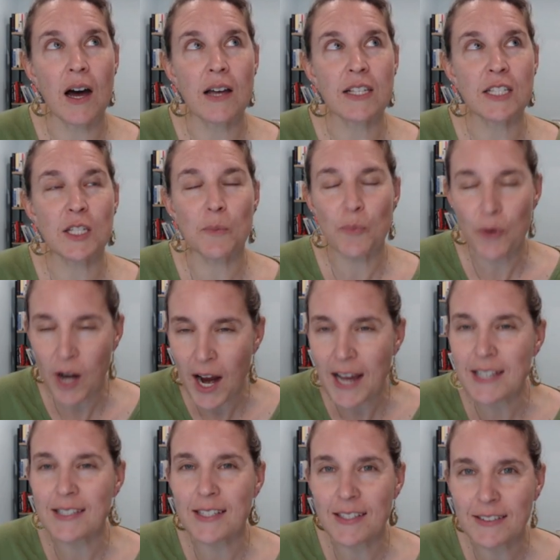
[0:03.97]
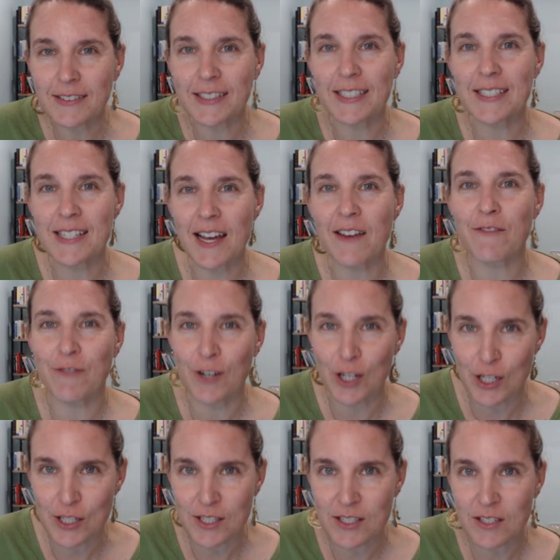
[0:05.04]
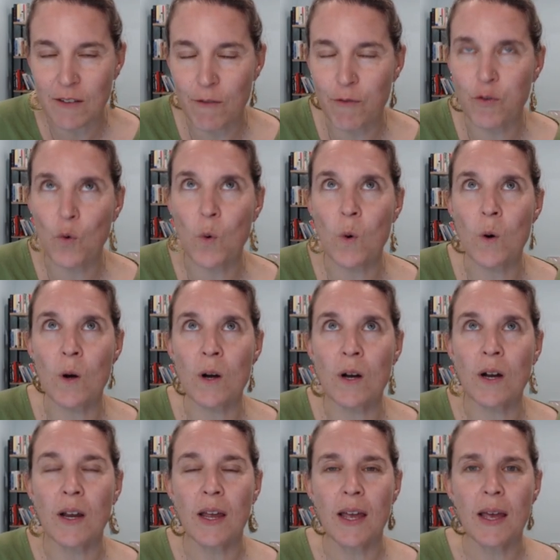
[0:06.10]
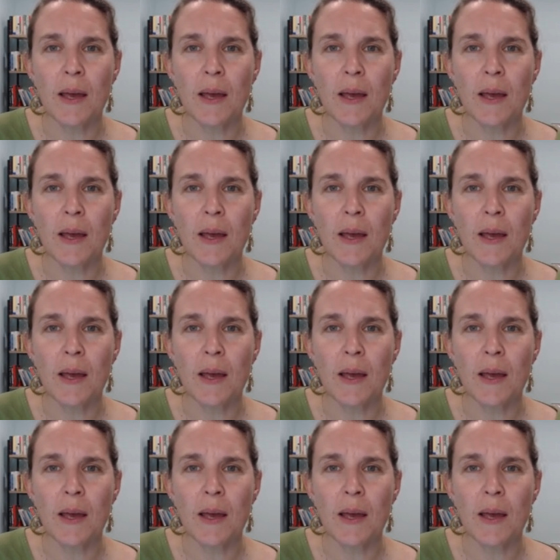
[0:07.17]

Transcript: surprisingly diverse for